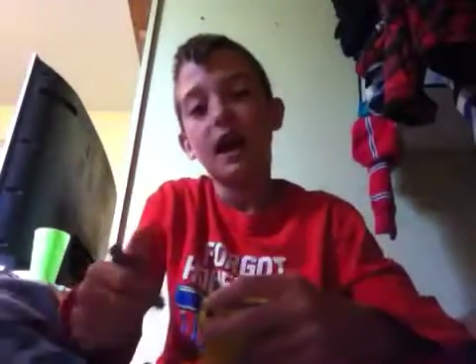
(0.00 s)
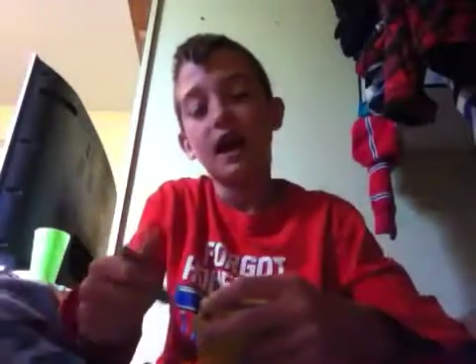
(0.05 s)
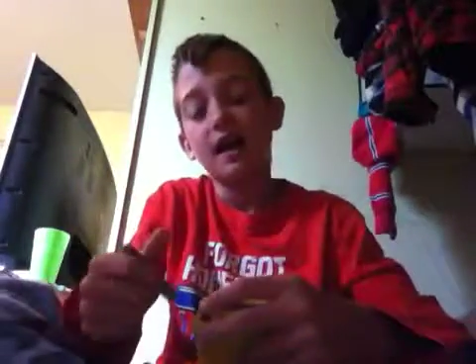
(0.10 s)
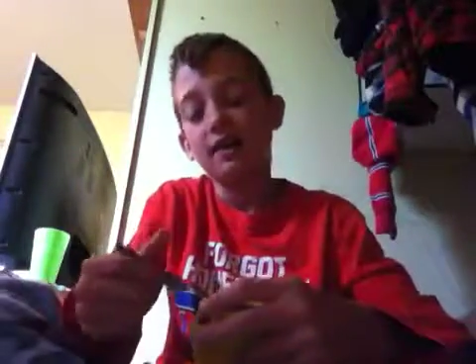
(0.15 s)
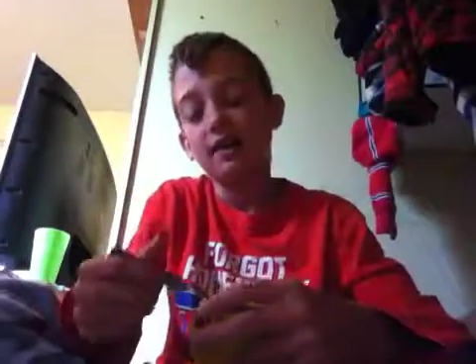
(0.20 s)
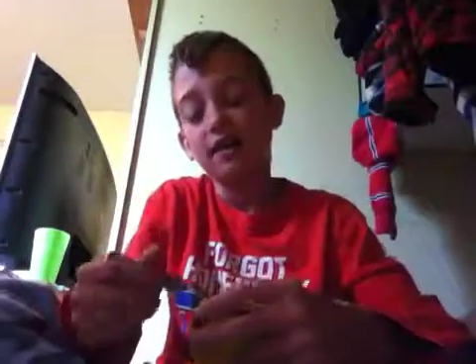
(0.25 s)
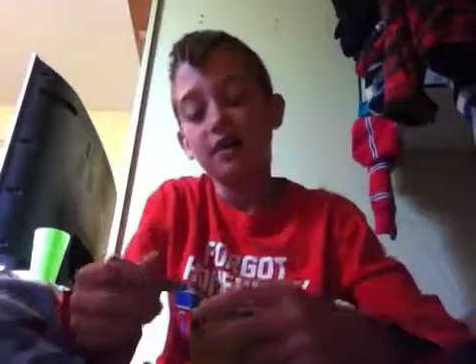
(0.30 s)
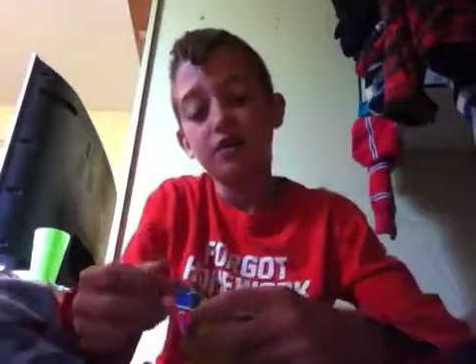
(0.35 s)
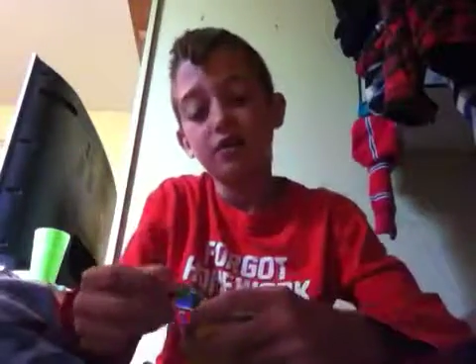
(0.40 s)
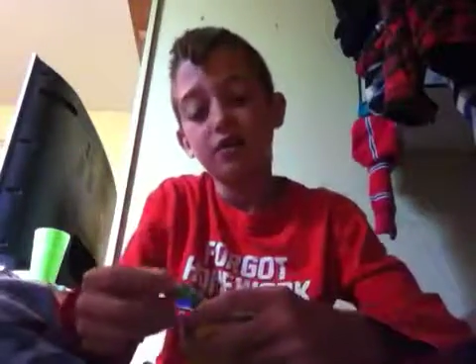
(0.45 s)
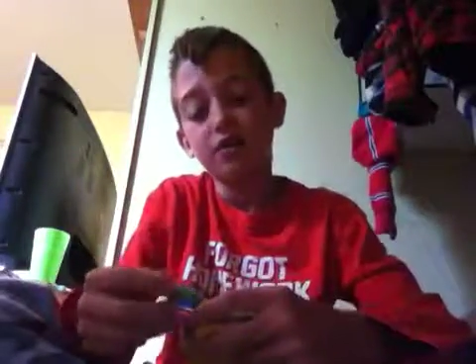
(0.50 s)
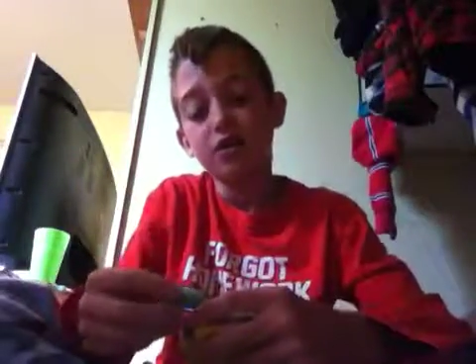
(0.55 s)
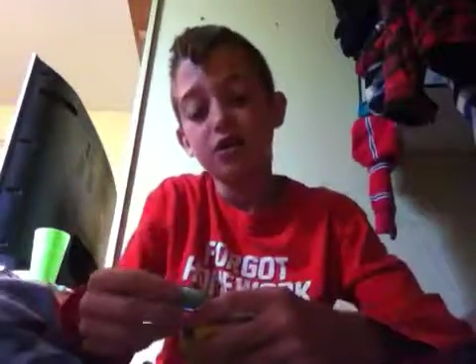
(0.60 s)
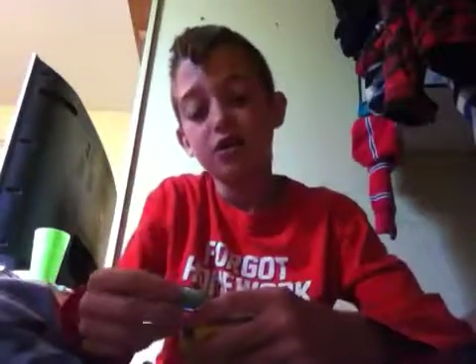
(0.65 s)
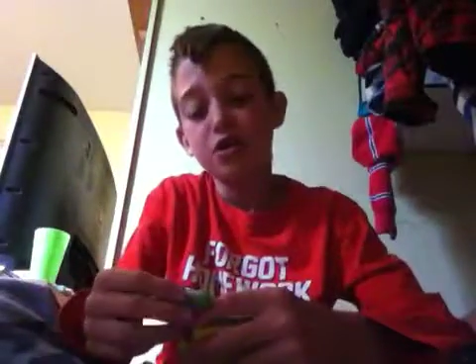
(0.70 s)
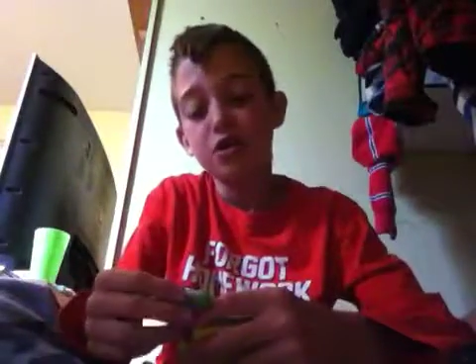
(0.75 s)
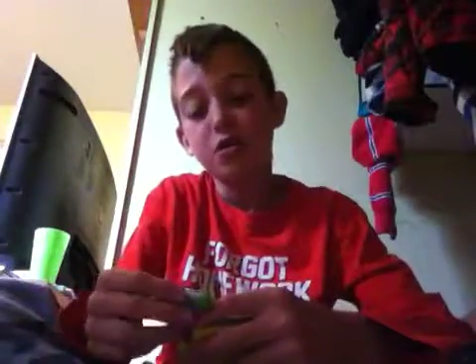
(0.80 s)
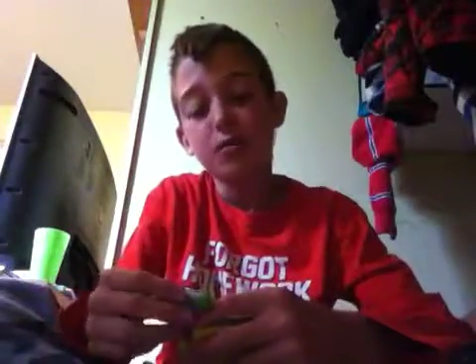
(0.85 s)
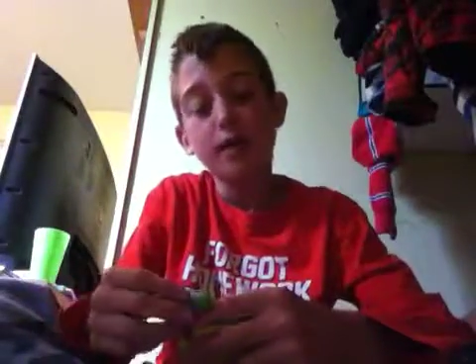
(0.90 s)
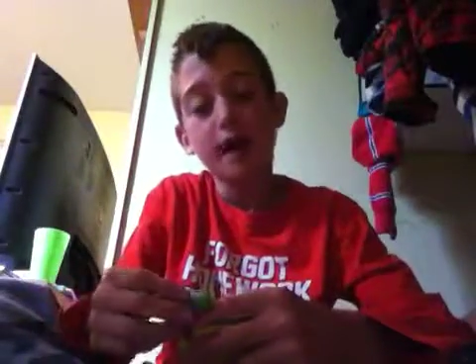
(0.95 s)
I think you
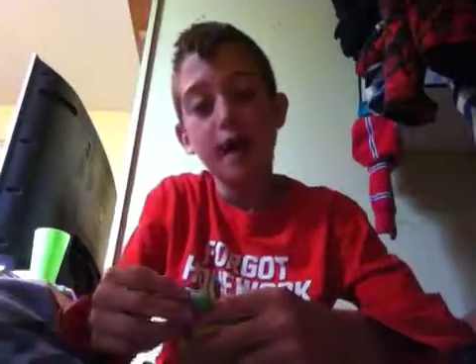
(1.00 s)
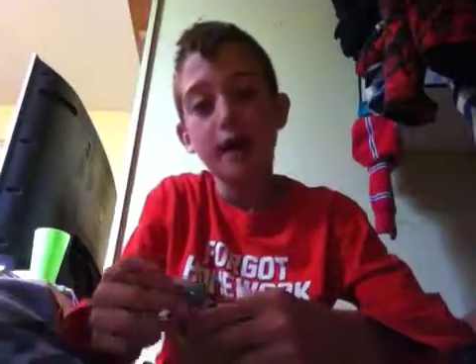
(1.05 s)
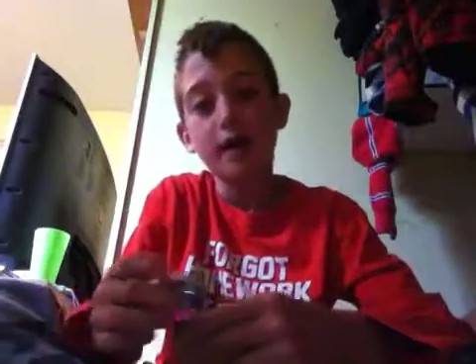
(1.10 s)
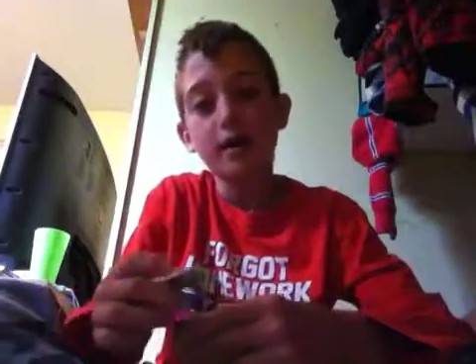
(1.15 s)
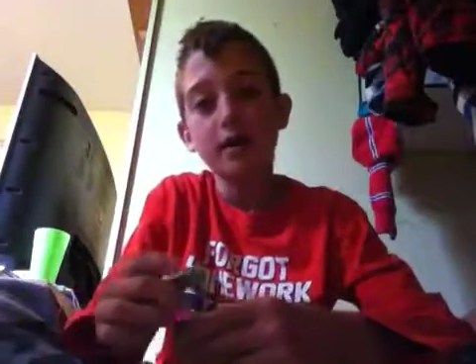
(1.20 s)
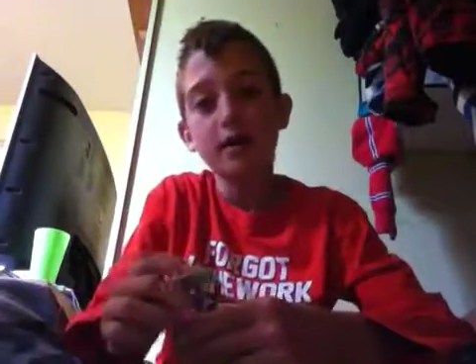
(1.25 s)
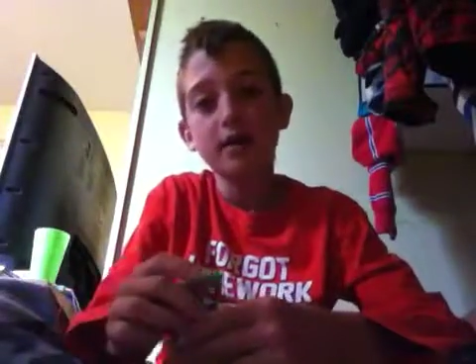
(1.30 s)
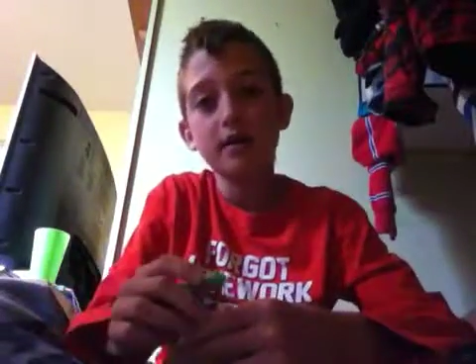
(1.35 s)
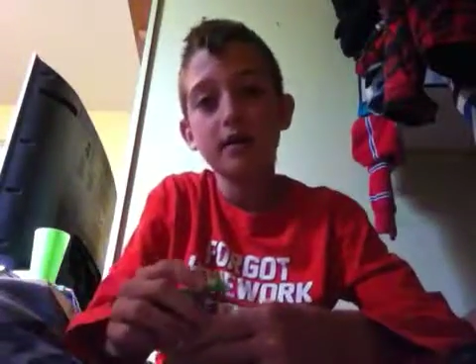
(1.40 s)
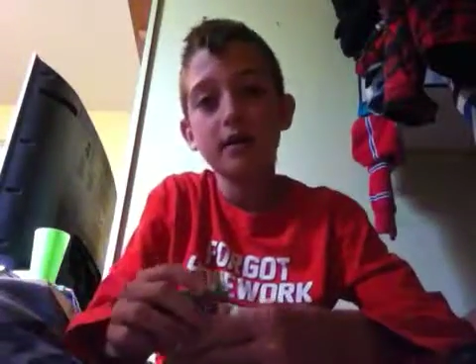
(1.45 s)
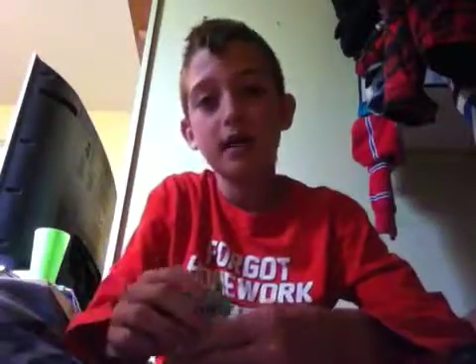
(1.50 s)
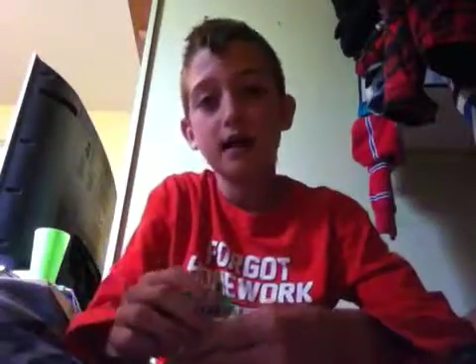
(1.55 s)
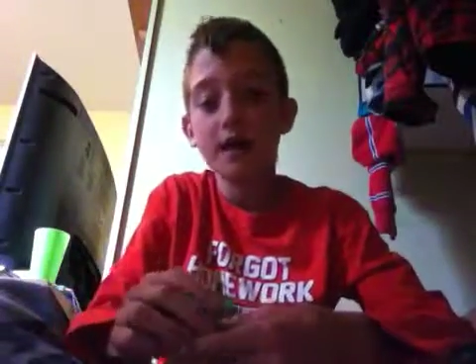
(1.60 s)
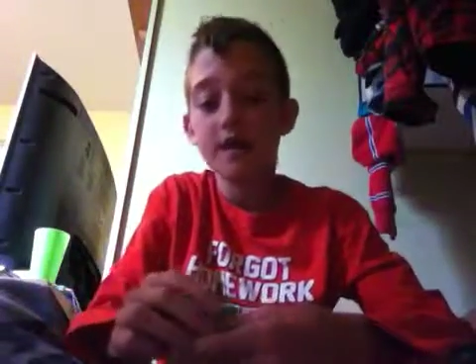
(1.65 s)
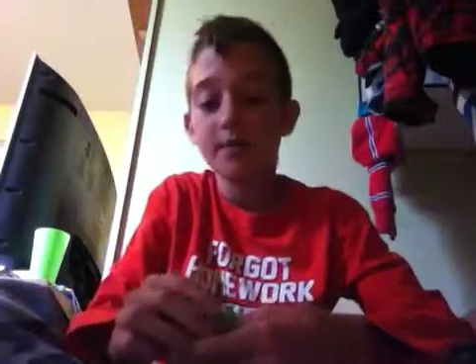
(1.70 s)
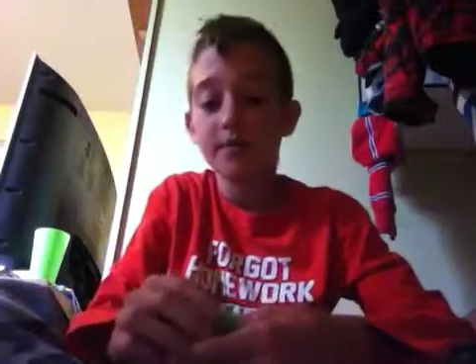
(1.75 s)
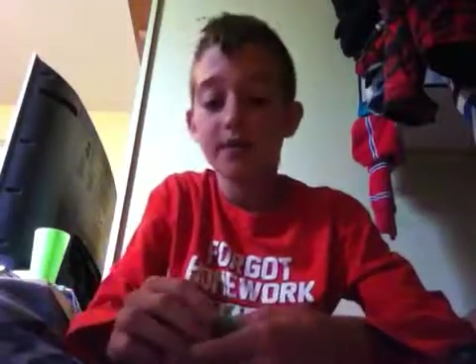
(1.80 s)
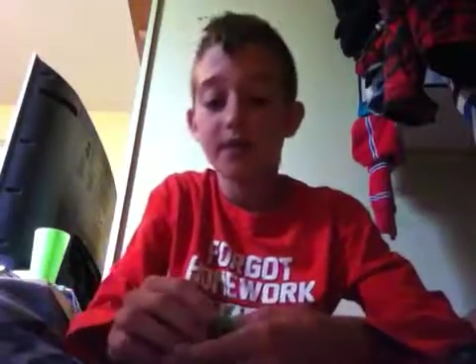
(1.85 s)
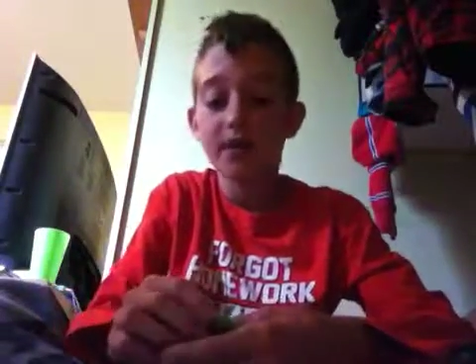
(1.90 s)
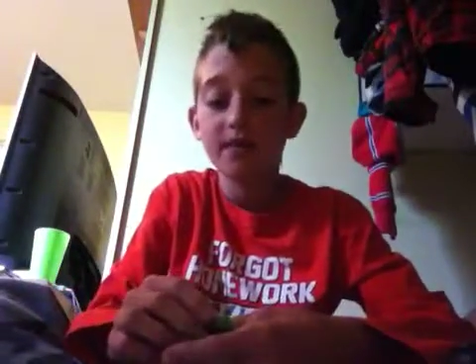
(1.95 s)
should go buy it um,